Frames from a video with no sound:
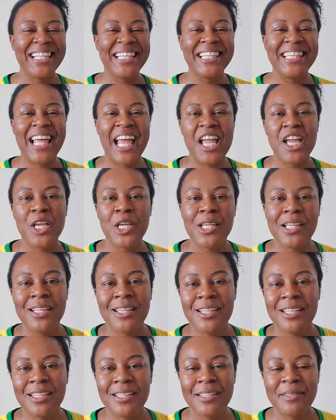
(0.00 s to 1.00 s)
like,
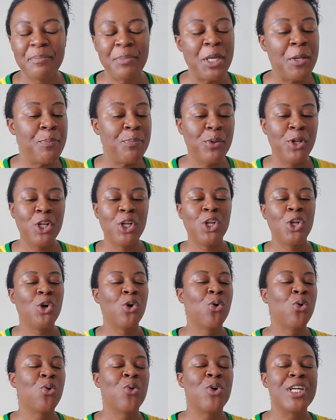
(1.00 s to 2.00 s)

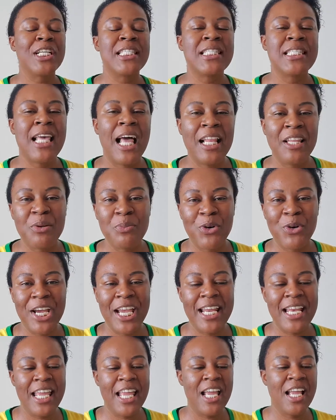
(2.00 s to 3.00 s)
people who are
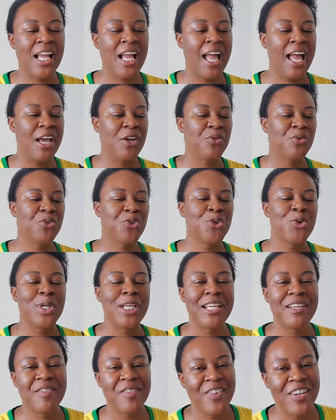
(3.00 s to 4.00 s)
celebrating and
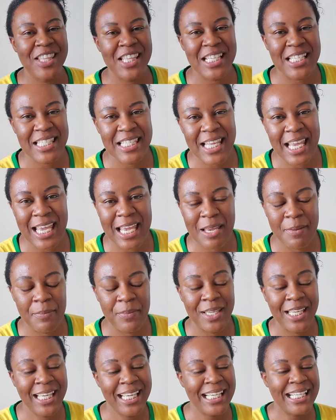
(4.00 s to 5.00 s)
rooting for the
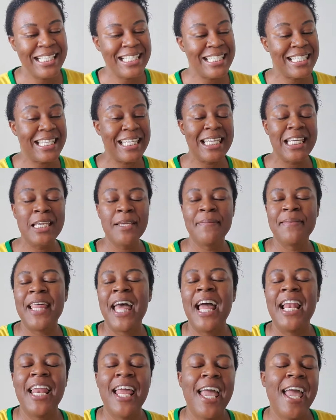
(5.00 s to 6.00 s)
same team,
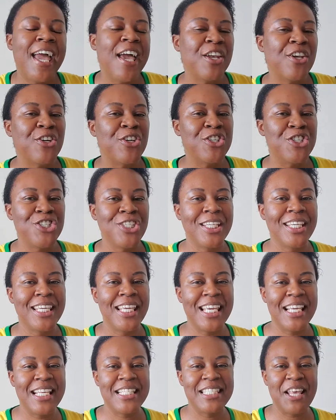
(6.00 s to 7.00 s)
that energy
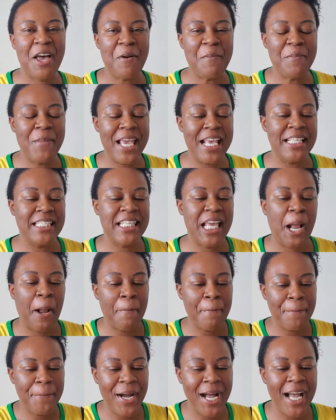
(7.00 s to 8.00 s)
is
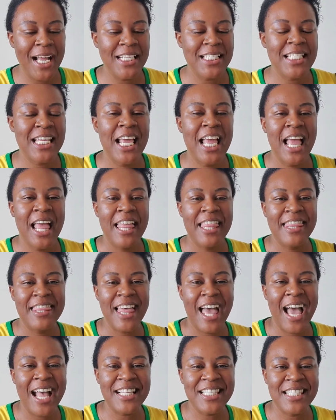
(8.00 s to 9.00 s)
amazing. But
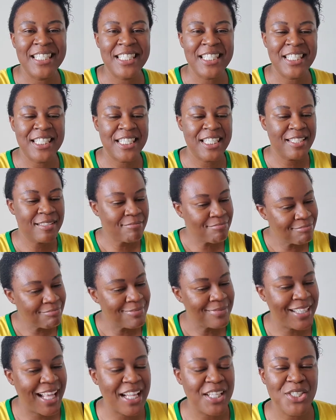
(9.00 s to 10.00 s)

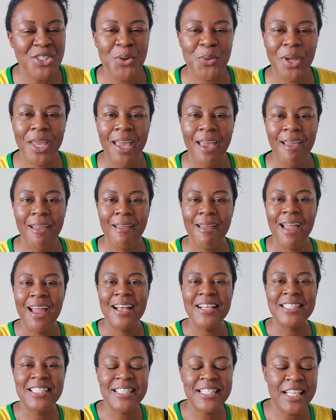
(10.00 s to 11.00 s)
that's okay.
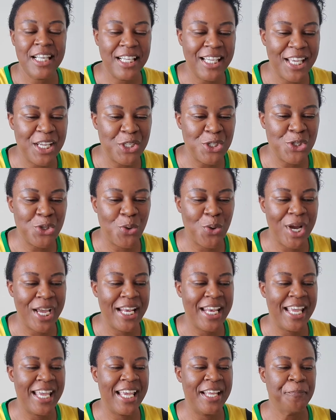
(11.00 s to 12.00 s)
Still enjoyed
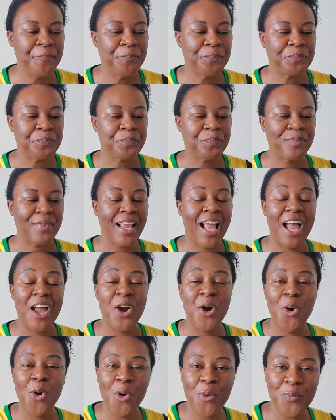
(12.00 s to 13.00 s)
it. I
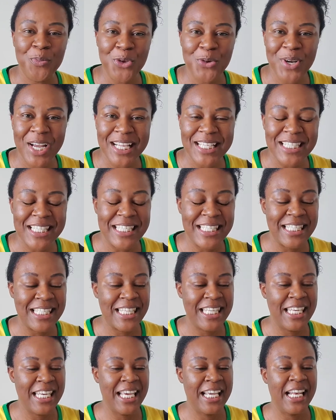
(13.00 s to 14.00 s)
hope you got to
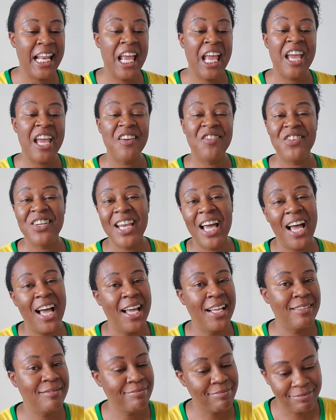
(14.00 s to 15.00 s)
see it. If not,